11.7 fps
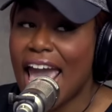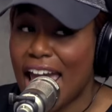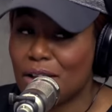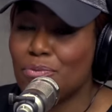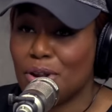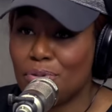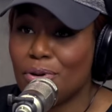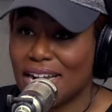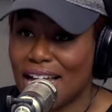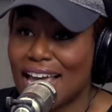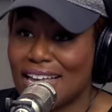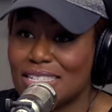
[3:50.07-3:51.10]
At one
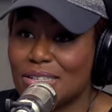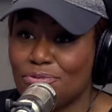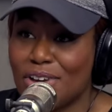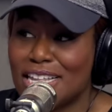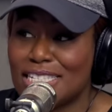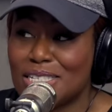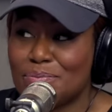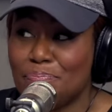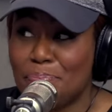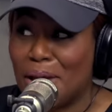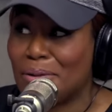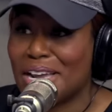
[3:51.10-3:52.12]
point, I had some friends
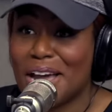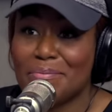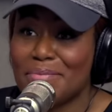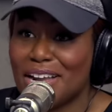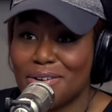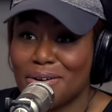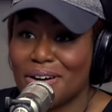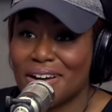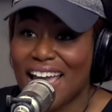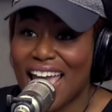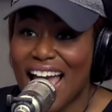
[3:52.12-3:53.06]
pounding on my door.